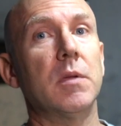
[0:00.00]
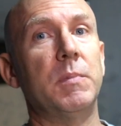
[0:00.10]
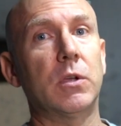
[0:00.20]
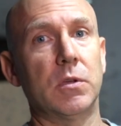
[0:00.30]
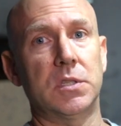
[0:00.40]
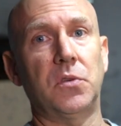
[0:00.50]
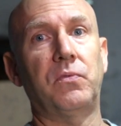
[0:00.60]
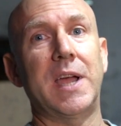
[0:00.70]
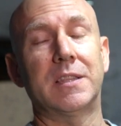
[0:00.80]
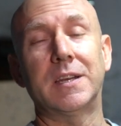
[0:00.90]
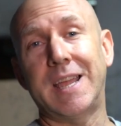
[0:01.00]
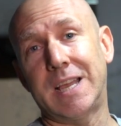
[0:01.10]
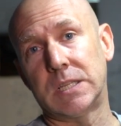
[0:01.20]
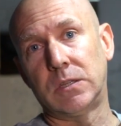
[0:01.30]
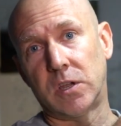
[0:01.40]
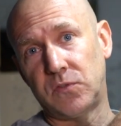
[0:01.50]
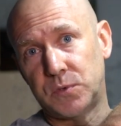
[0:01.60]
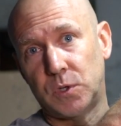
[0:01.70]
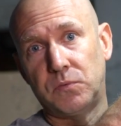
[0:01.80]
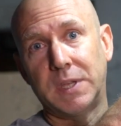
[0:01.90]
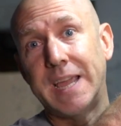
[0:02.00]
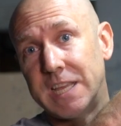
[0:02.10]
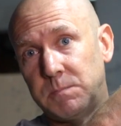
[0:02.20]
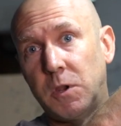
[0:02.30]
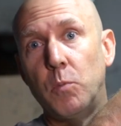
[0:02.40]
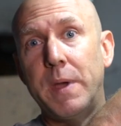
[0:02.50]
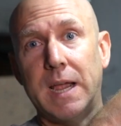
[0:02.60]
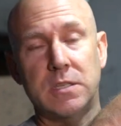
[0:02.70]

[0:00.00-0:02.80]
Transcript: because of the fact that it has a lot of sort of the gas blowback.